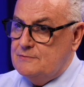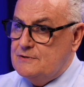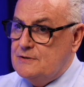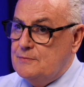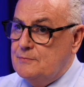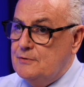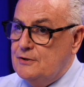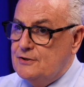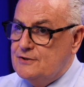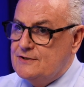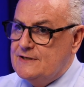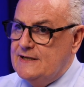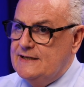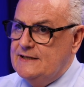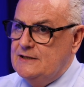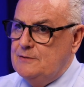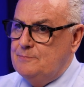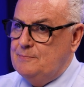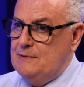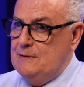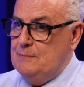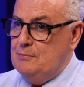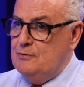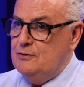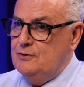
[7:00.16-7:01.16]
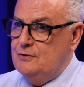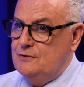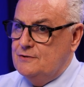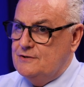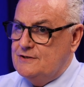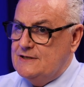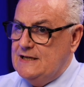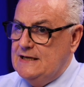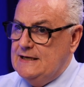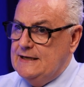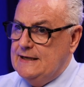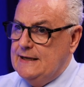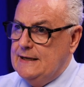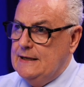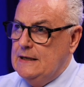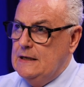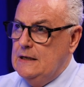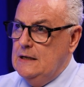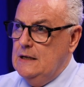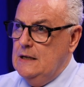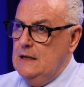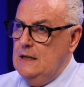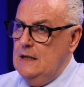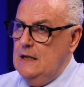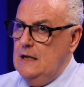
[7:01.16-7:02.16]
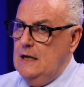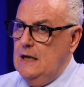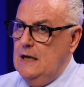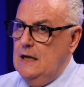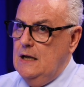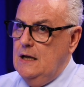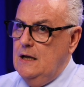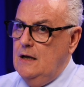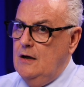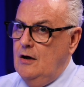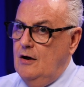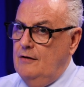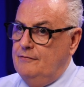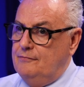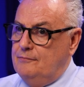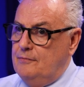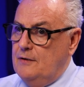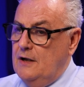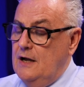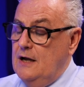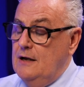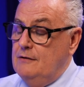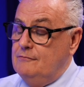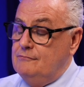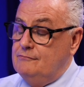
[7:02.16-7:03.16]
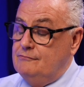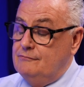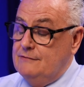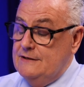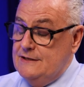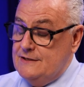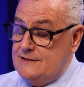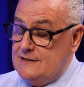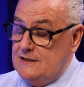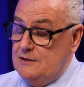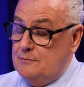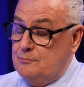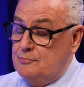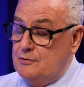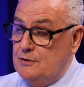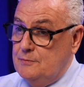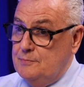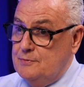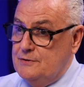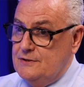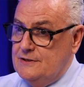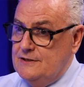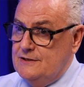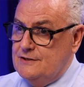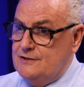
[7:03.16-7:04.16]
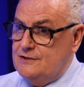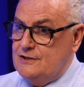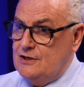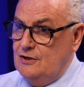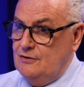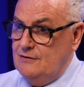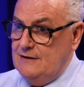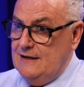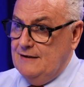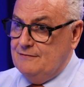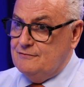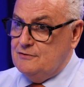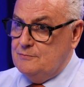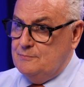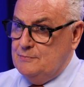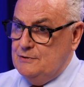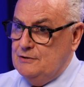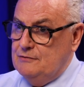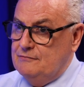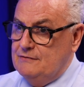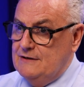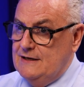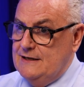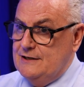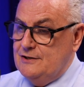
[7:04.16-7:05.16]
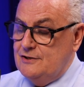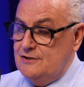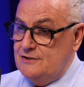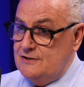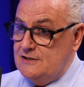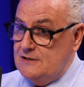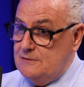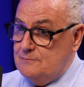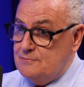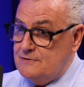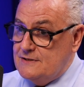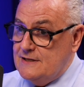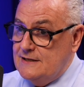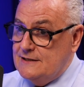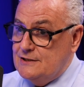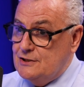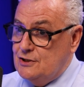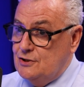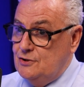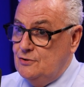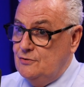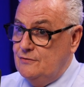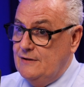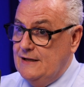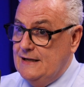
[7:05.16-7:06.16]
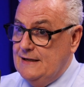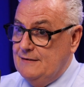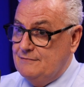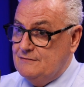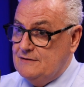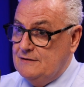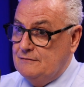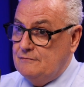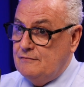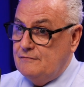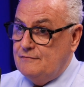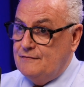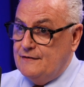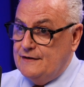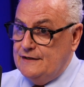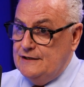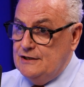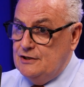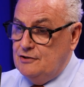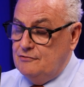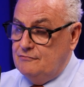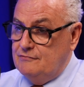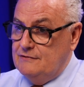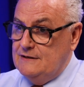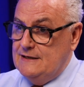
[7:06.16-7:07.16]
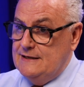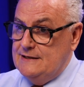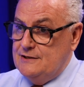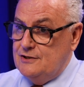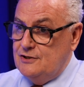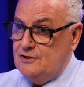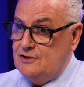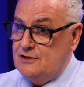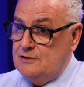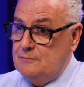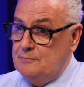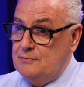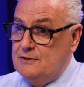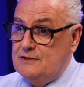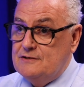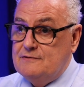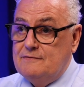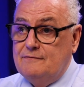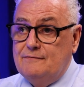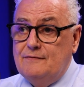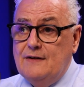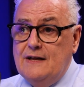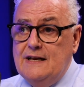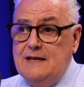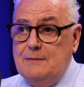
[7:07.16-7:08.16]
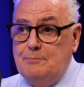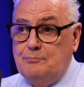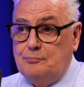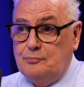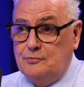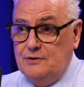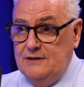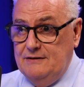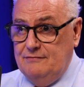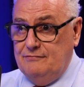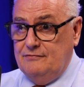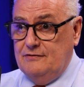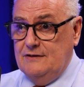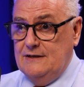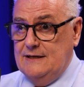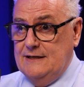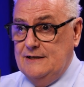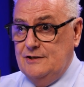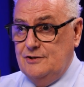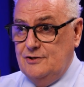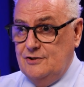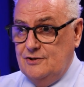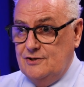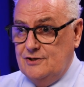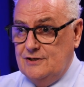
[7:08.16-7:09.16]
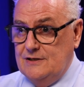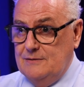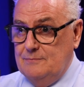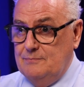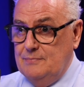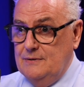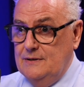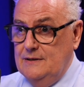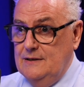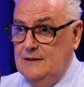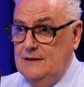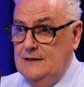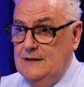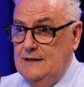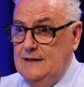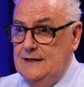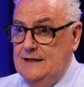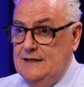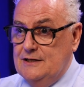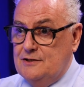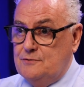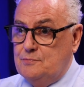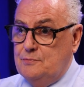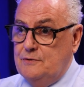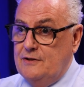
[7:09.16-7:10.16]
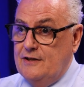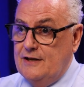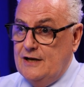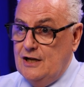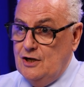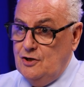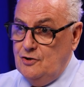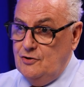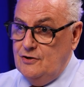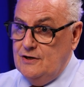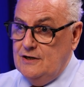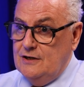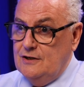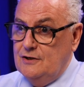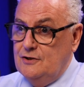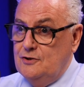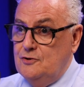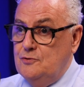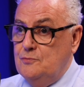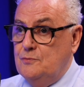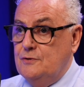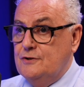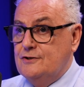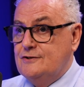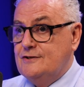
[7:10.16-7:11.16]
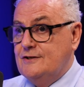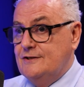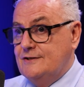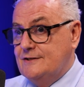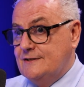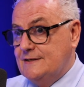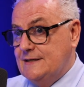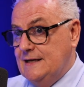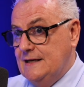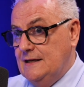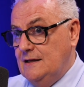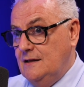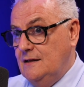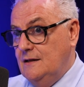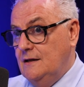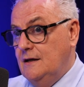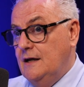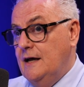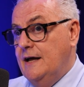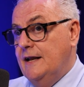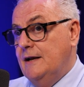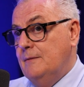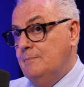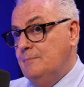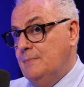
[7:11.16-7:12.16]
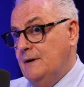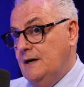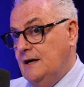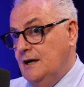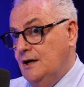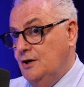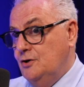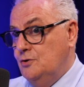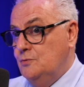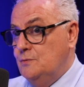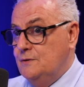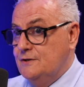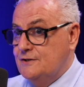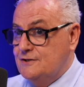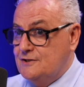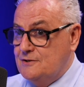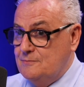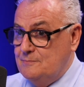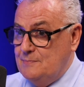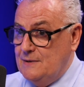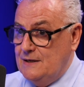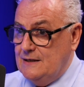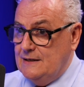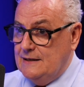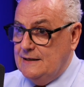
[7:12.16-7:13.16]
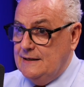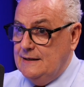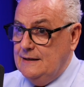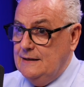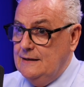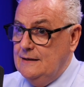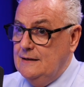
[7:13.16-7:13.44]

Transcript: I'm not saying that people who are selling resale properties don't have to build relationships. They do. They have to have a very good relationship, but it's a fairly brief relationship. It's with an owner who wants to sell and a buyer who wants to buy.